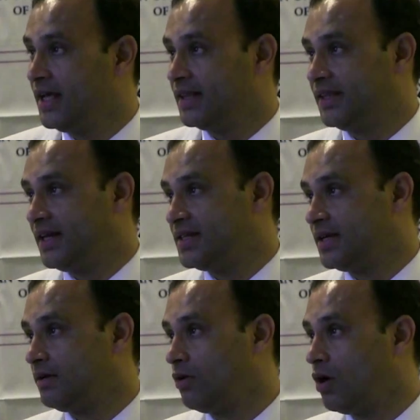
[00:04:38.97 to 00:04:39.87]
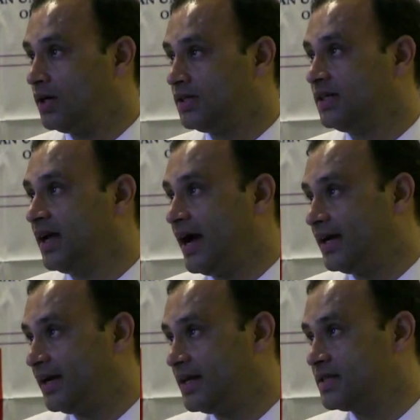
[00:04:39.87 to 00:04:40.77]
there is an altered
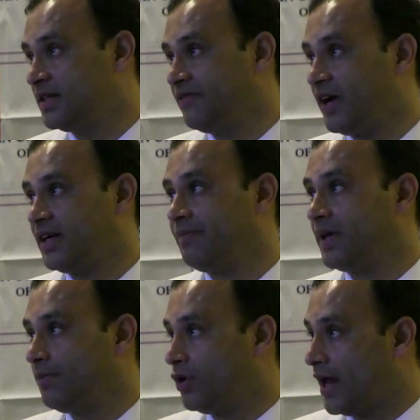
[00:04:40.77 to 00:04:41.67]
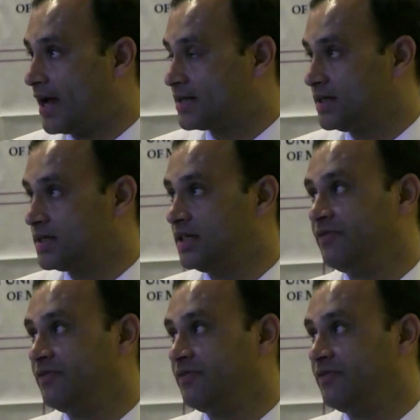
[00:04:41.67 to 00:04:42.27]
adherence, defective chemotaxis,